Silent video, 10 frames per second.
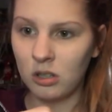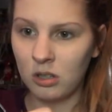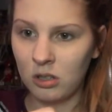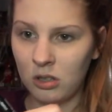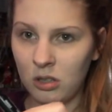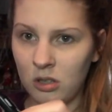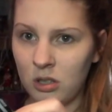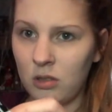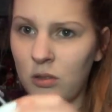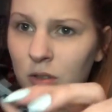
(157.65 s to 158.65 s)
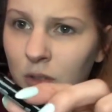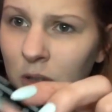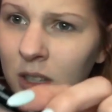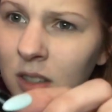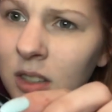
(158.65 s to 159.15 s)
I don't know if you
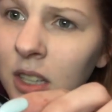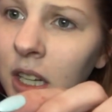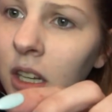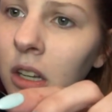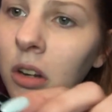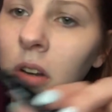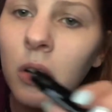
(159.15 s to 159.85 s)
can see it.